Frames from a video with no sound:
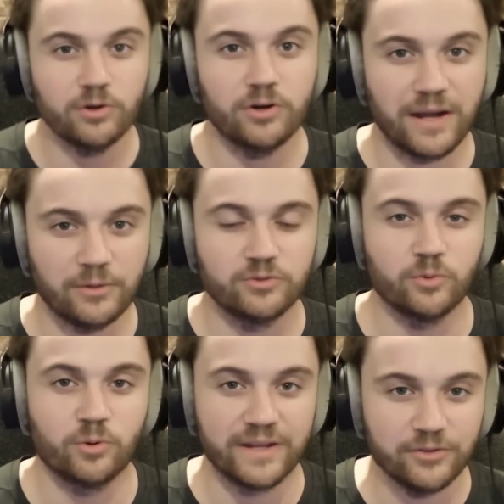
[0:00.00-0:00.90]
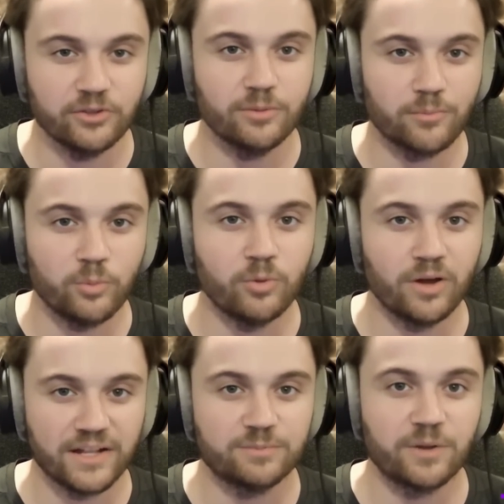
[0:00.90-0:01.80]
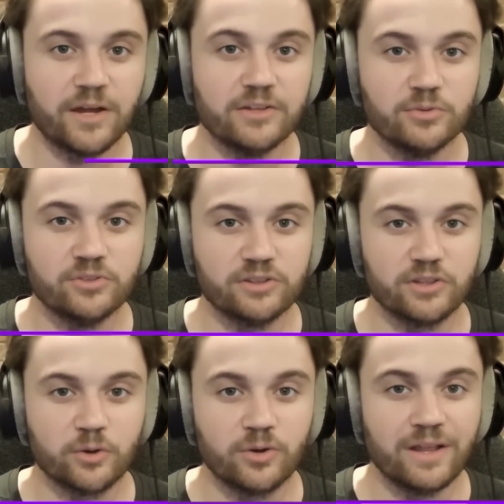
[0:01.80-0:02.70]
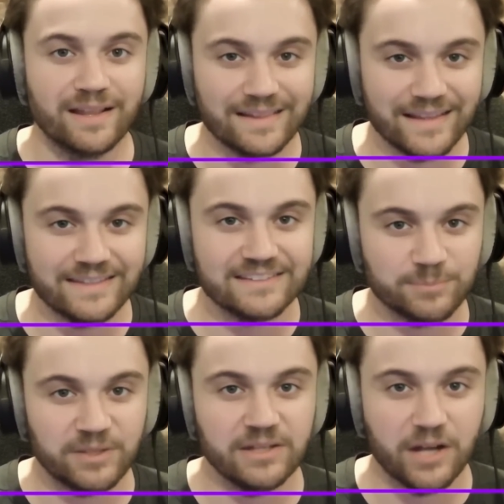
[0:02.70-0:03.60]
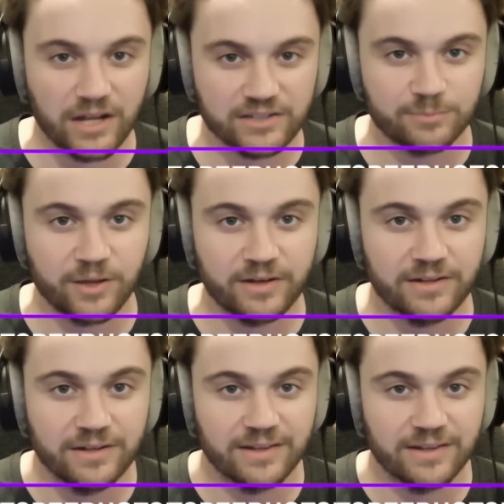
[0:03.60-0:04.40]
or outdoor Helium mobile hotspot using the code Lightspeed Hotspot.